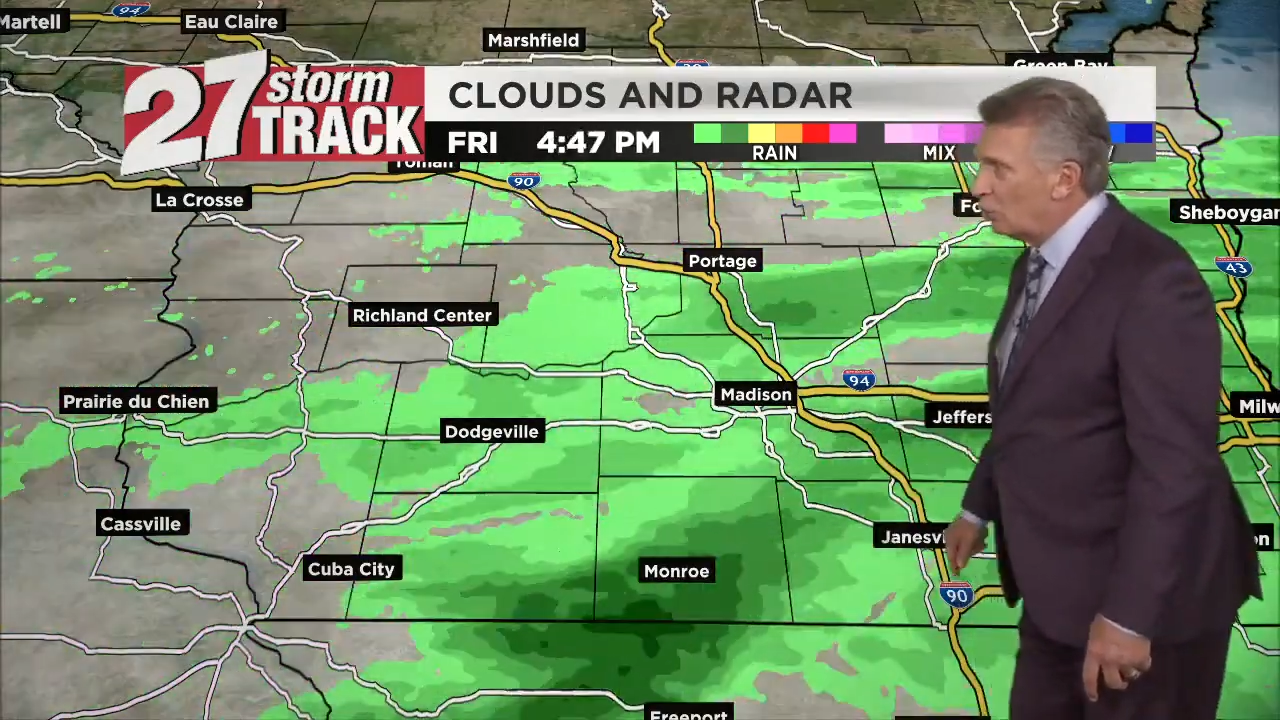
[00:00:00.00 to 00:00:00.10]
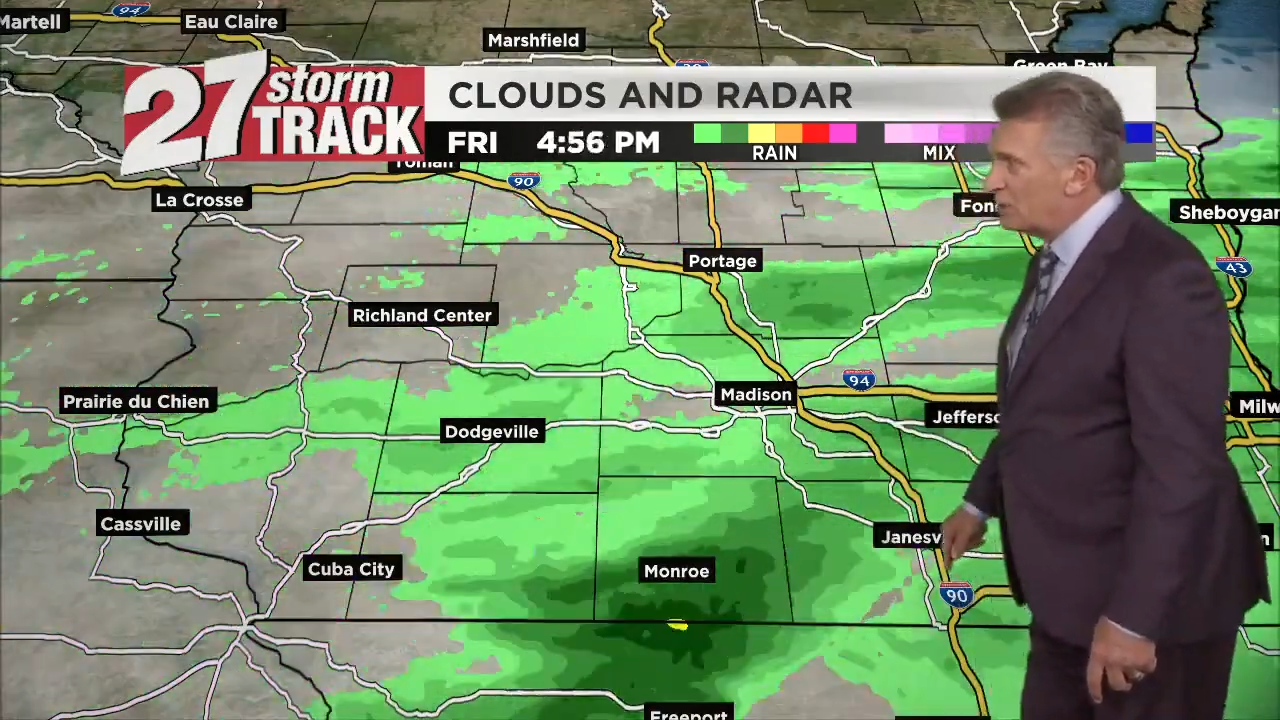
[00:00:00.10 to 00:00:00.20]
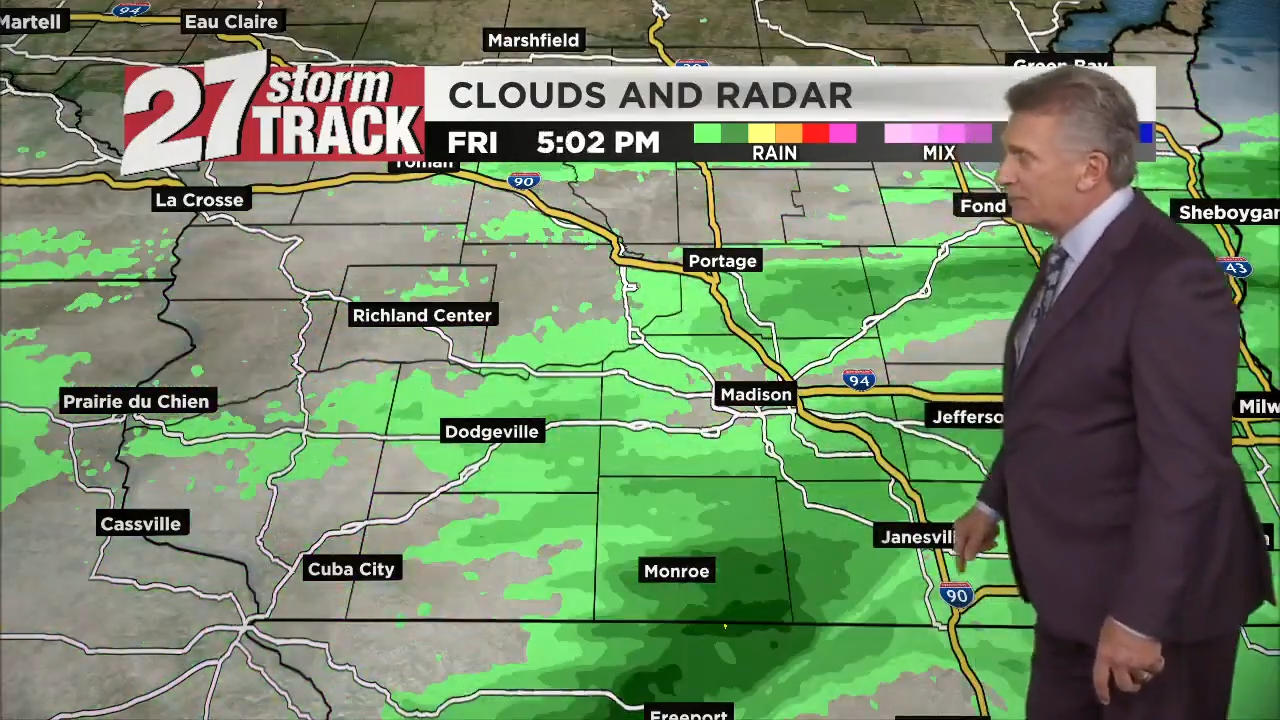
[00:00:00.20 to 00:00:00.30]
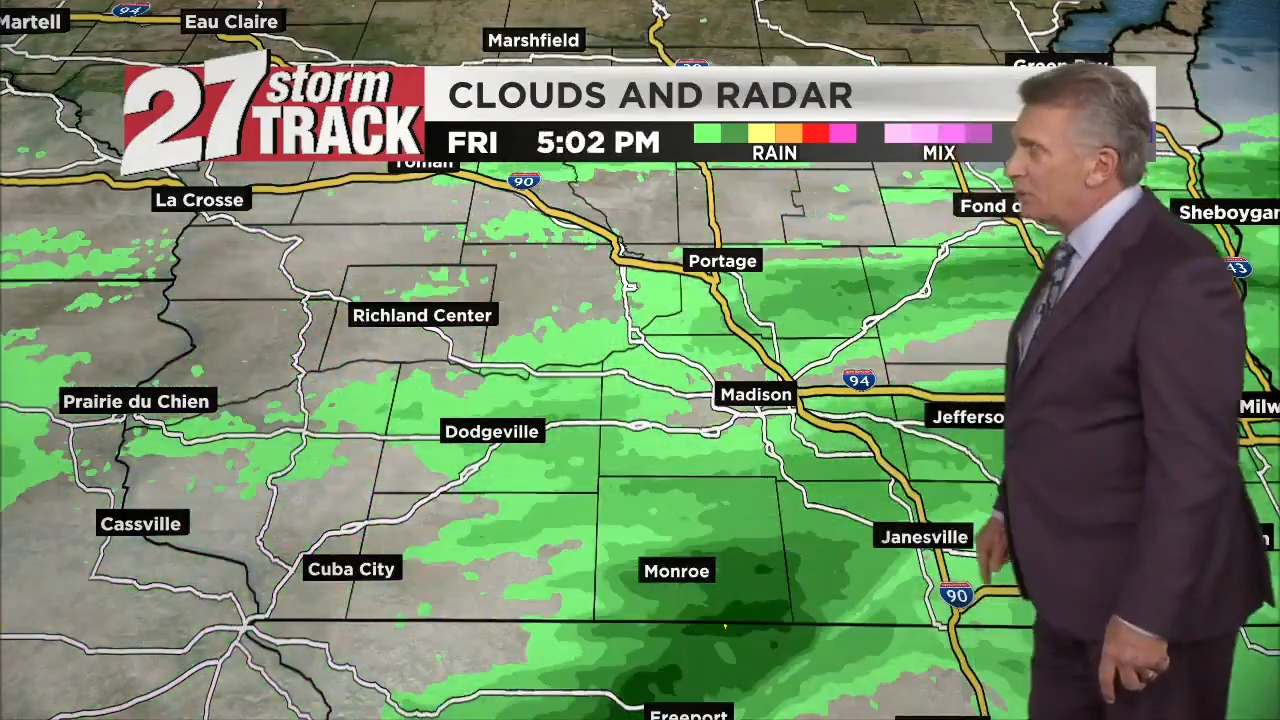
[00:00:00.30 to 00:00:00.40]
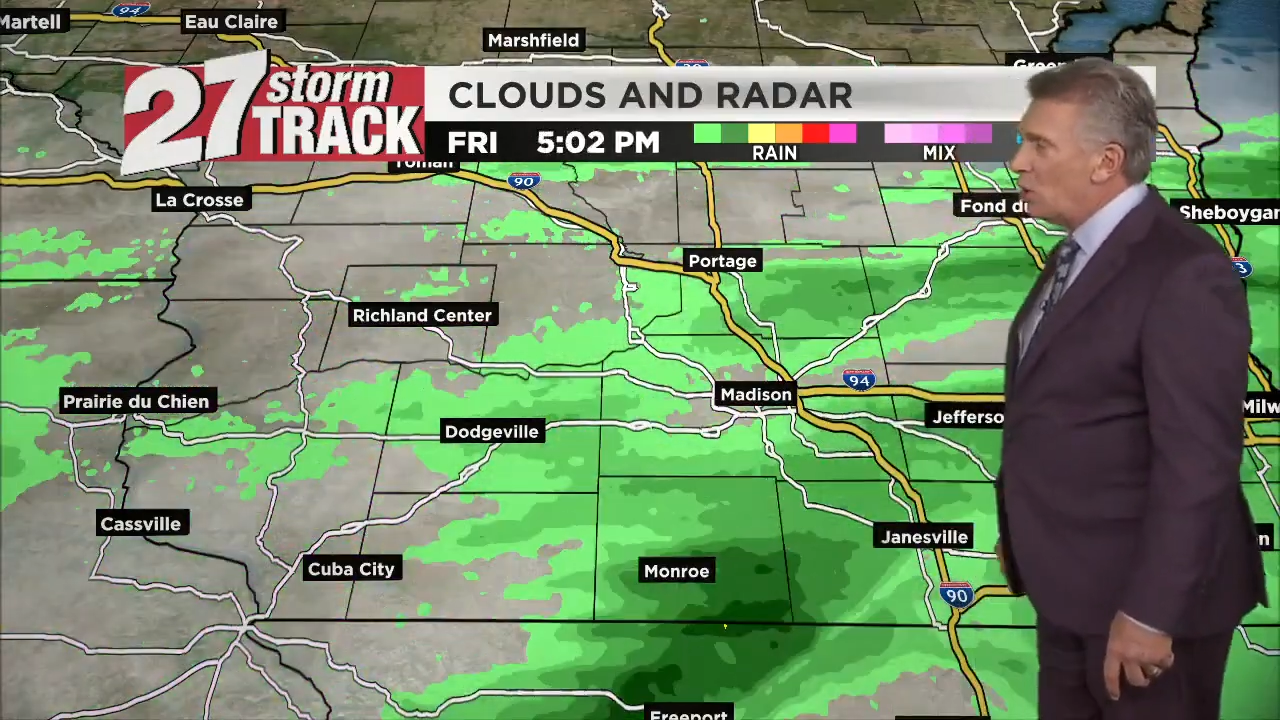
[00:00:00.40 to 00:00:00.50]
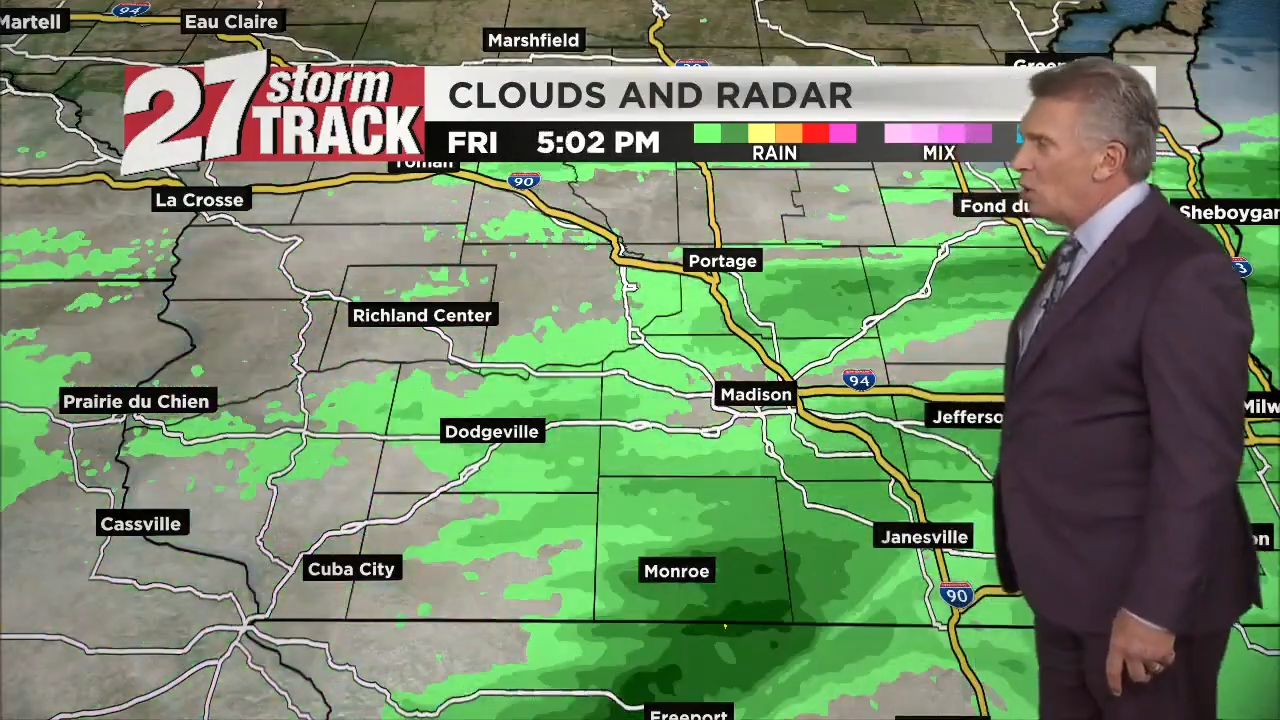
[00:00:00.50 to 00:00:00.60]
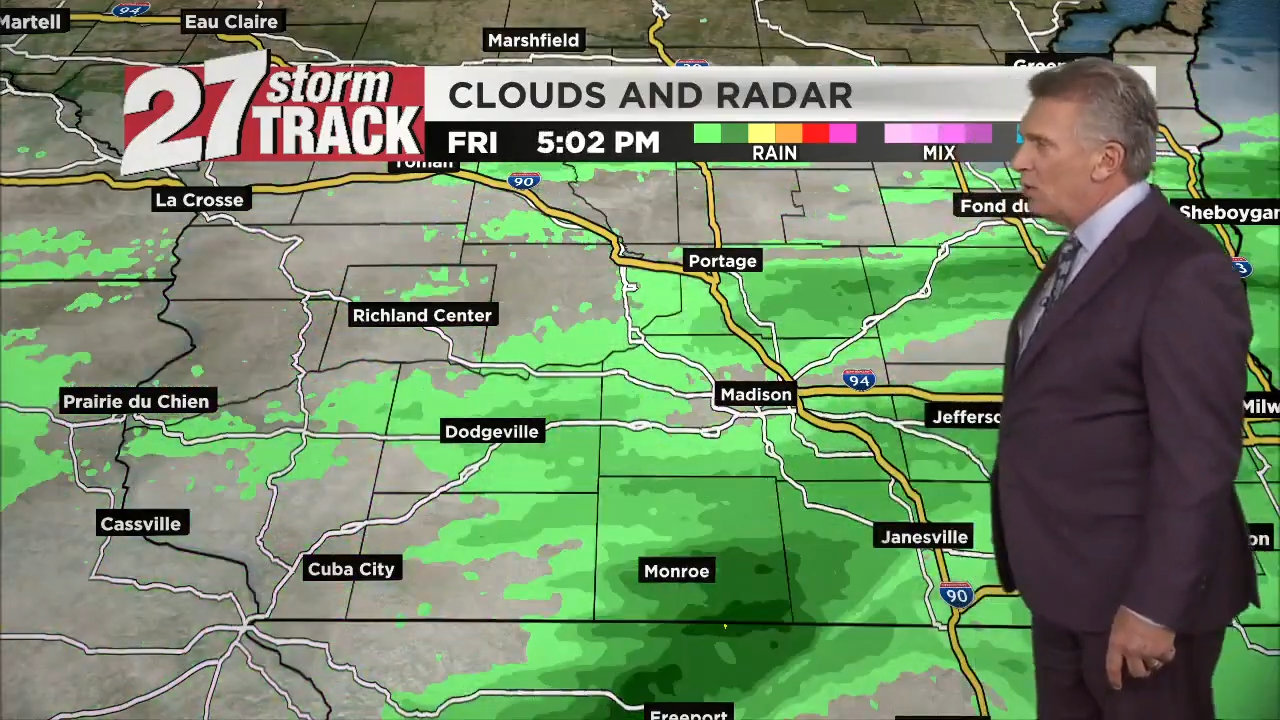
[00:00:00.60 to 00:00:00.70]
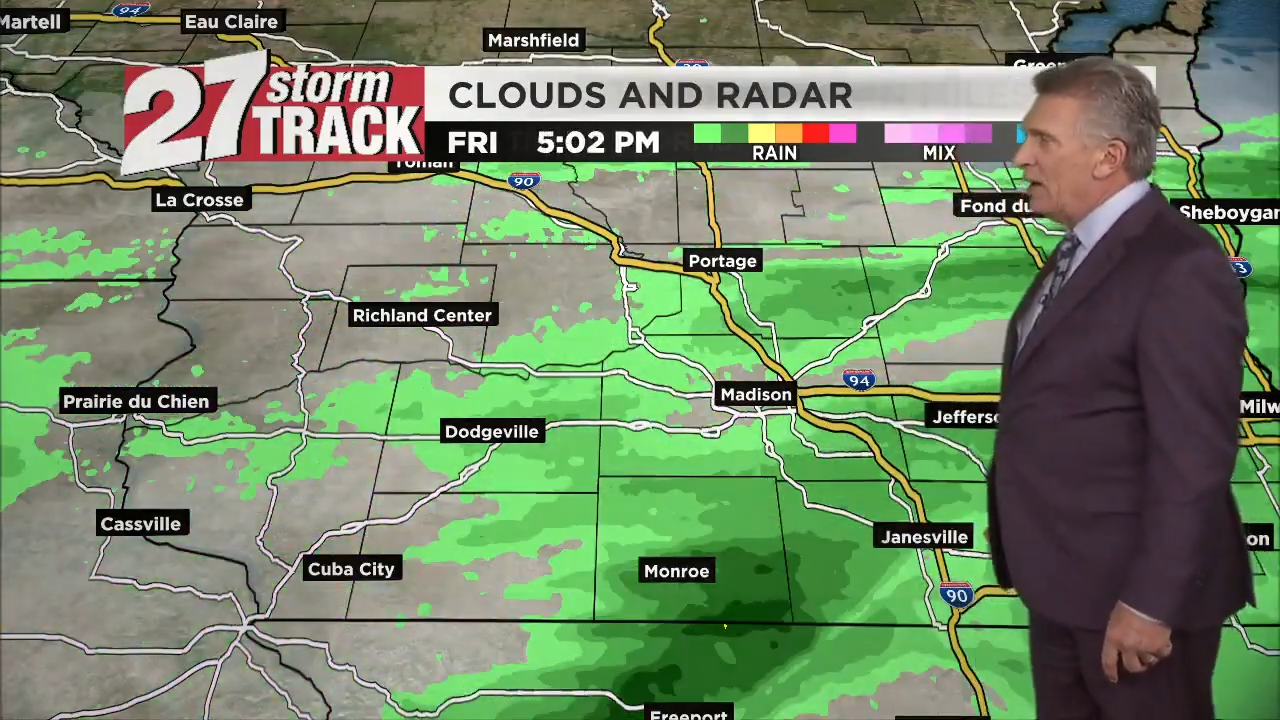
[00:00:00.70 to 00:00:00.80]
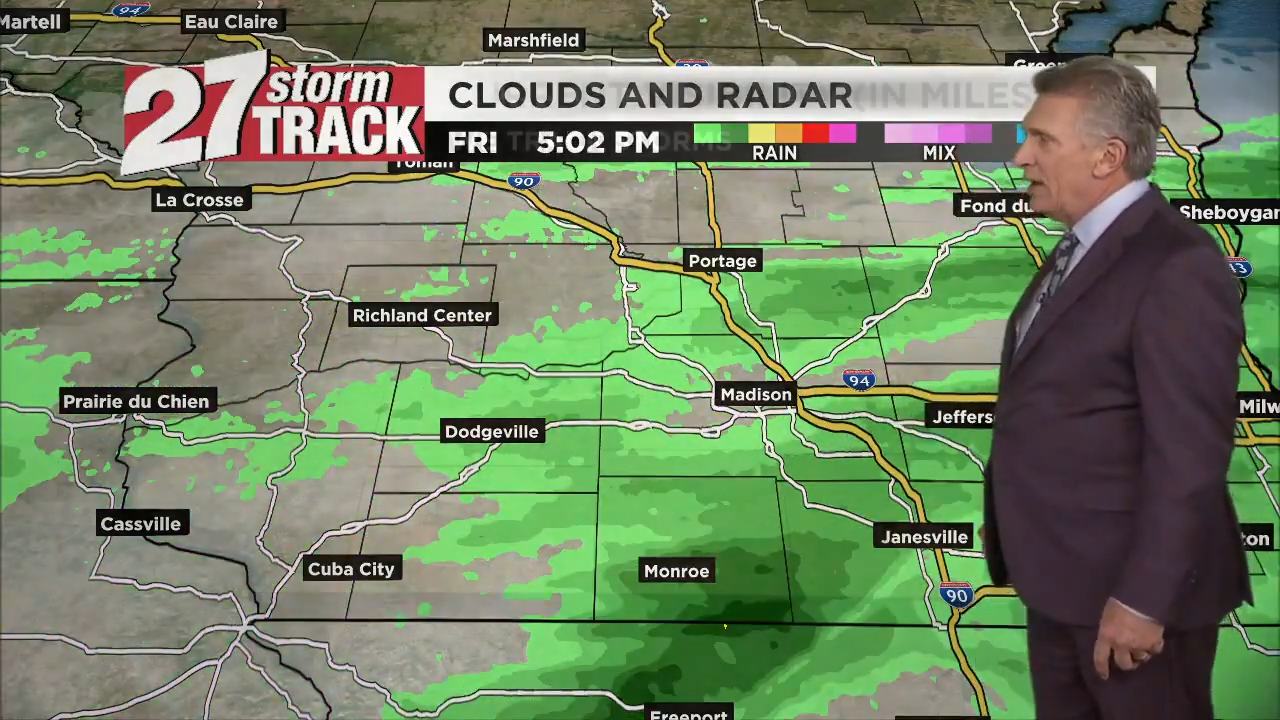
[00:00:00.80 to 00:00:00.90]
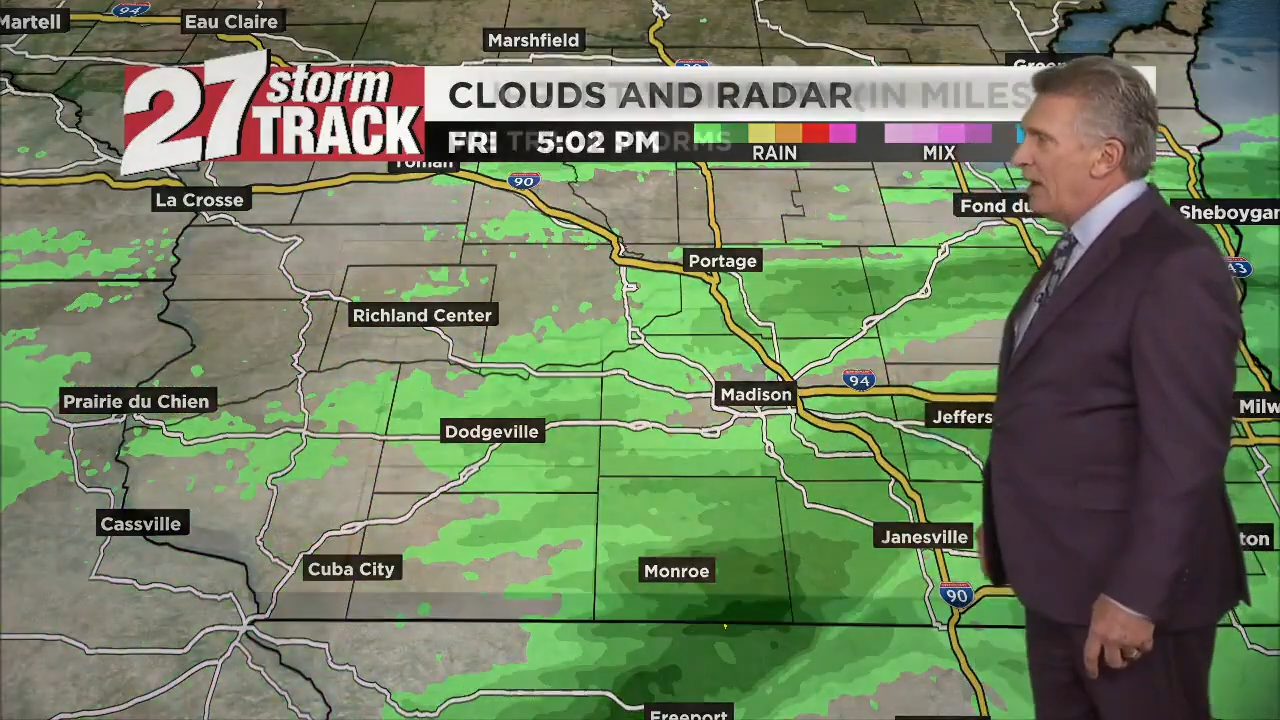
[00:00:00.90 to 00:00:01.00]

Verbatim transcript: towards Monroe,